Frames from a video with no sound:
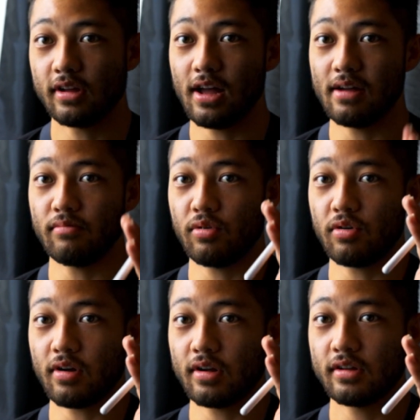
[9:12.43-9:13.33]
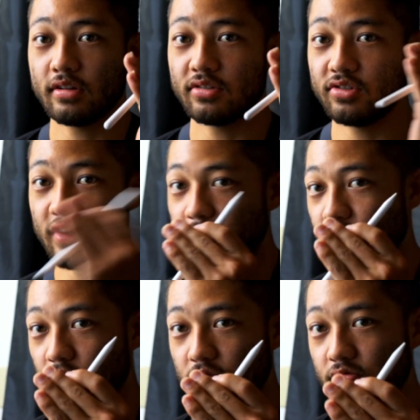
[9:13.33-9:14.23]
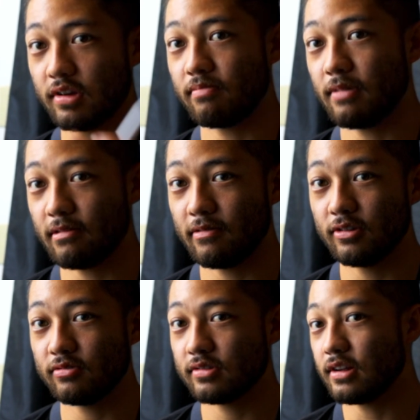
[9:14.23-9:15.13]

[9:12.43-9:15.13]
I'm more general with my reviews.